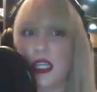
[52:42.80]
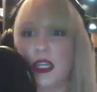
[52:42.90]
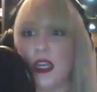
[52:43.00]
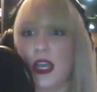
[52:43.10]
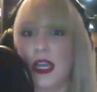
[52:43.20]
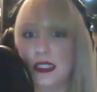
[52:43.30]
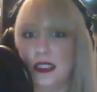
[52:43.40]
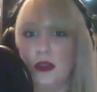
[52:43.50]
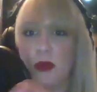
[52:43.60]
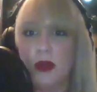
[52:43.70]
I
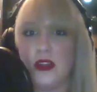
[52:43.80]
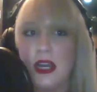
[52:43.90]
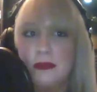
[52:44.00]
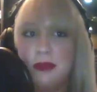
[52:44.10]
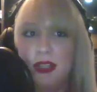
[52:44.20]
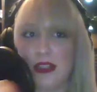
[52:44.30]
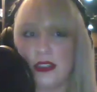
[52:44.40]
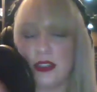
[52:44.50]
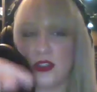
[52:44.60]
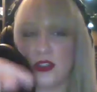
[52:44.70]
see where that plays
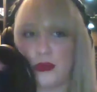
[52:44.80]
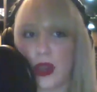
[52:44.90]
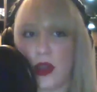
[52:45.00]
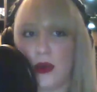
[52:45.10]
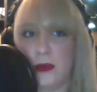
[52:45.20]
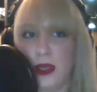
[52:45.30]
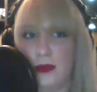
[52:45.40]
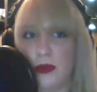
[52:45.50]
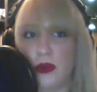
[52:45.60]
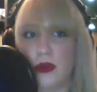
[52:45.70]
into how
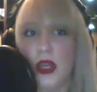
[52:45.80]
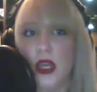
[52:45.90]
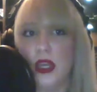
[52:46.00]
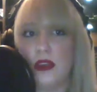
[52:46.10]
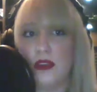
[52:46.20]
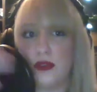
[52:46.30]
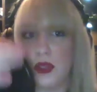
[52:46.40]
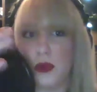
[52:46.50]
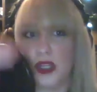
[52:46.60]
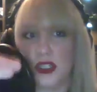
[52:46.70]
people
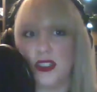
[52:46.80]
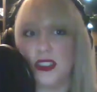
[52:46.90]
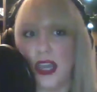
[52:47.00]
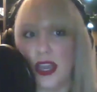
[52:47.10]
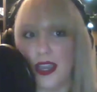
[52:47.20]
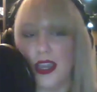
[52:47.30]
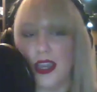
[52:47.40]
view it today.